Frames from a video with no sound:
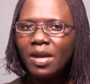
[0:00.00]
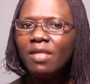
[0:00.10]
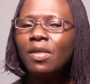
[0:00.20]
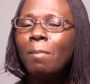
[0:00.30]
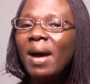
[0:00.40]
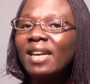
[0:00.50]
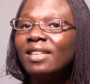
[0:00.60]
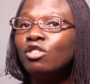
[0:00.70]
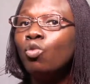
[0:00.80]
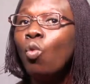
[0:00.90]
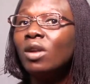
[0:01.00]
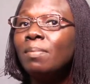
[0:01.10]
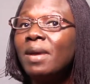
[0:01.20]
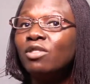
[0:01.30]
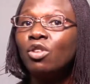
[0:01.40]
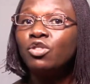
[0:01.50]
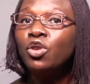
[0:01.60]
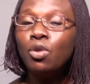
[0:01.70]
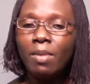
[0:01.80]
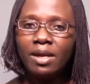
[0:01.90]
The mind is what makes us
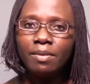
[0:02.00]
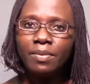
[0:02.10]
human,